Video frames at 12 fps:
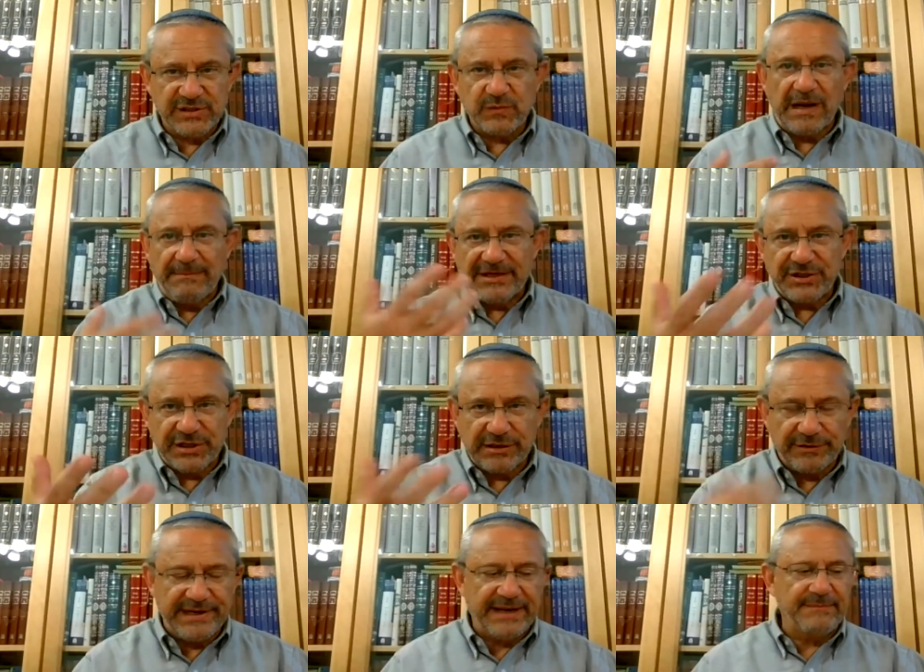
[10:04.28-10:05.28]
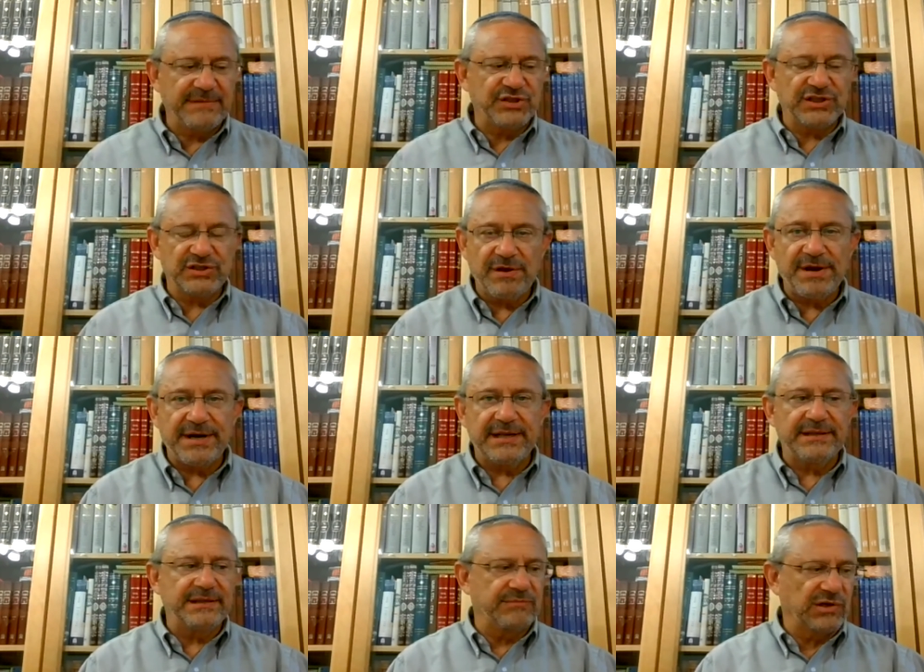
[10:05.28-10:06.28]
which is why I'm mentioning her name. And she's
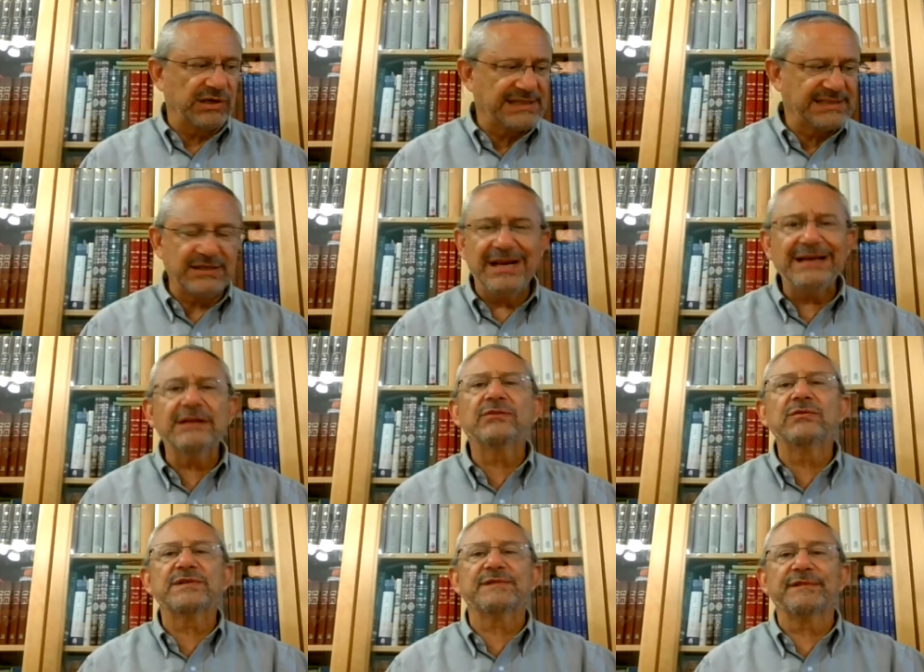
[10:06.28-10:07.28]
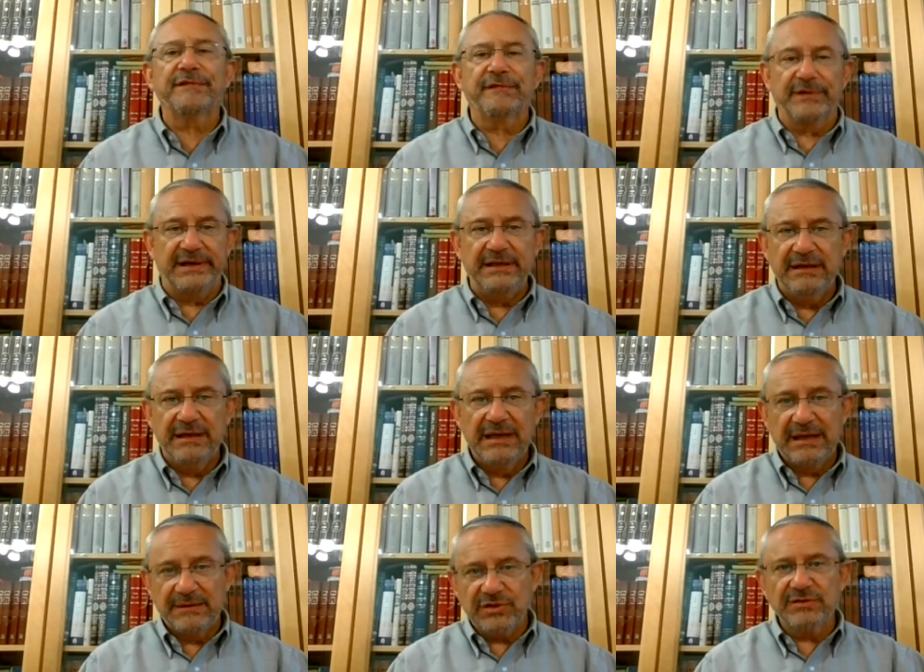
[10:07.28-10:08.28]
credited in the book. I said, you're not going to do this for free.
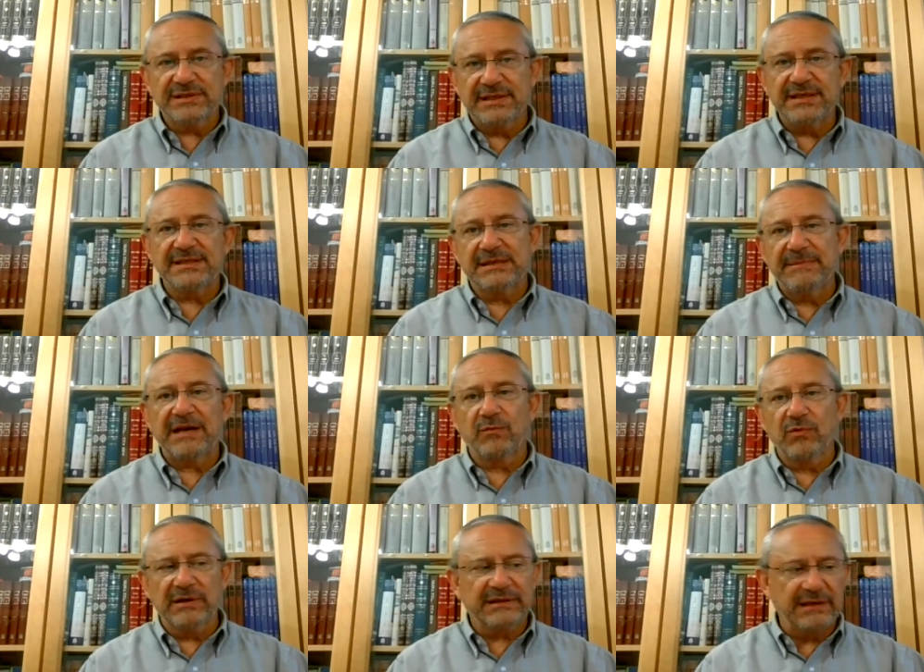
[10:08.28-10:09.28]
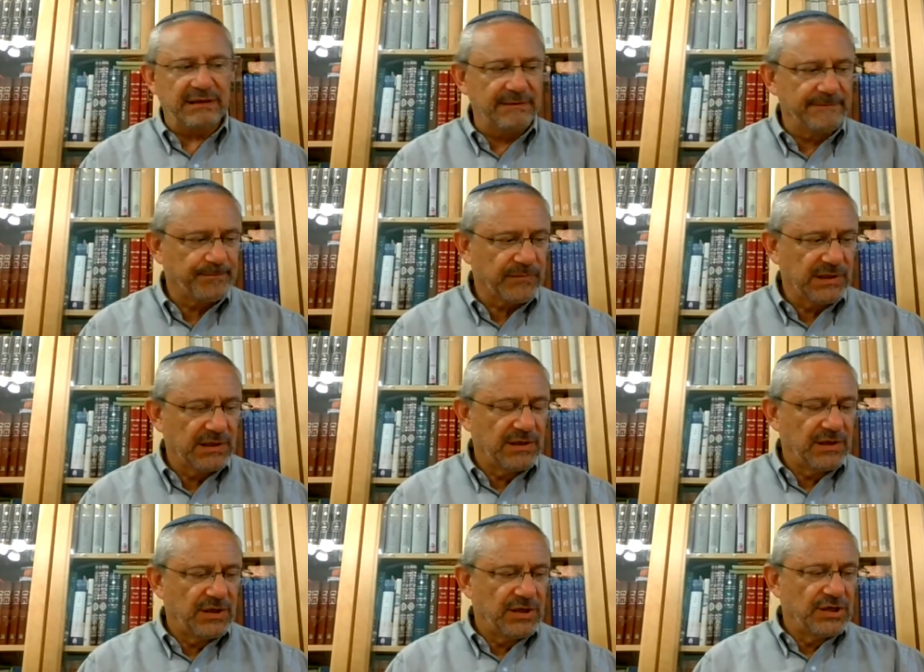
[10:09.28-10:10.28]
I'm sure there's a decent amount of work there.
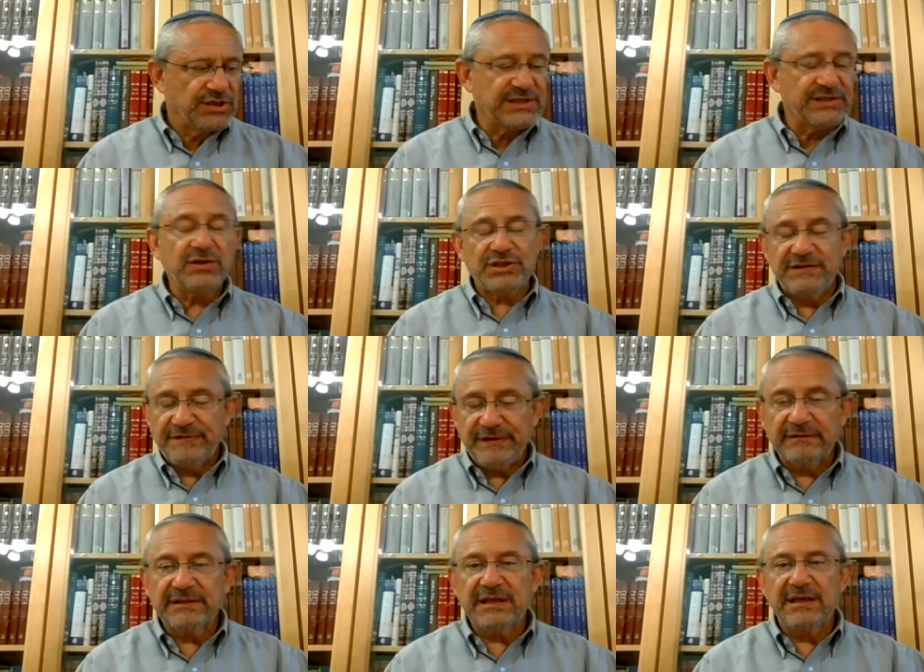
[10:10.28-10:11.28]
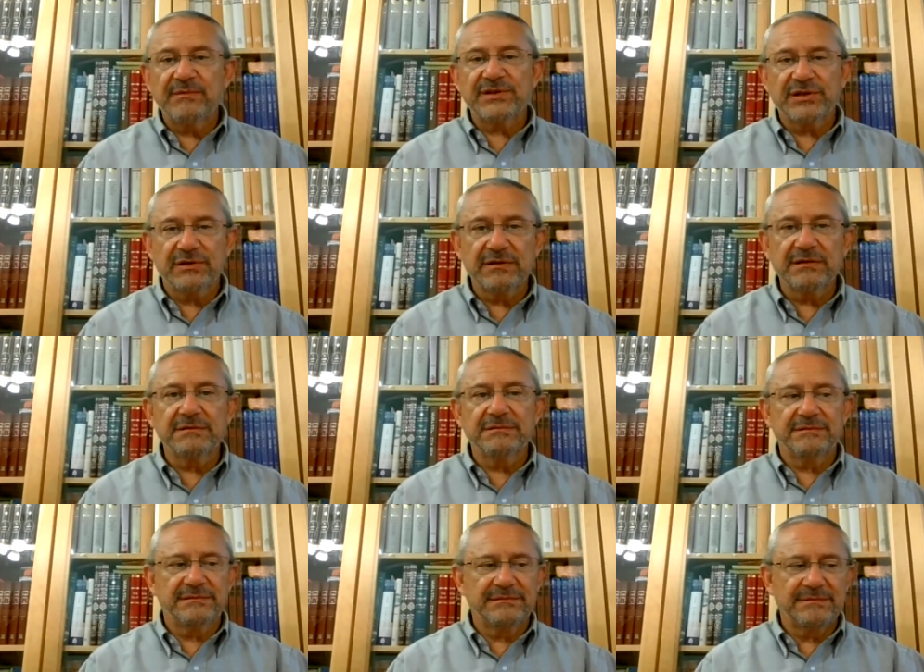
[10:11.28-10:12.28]
She said, no, she felt it was her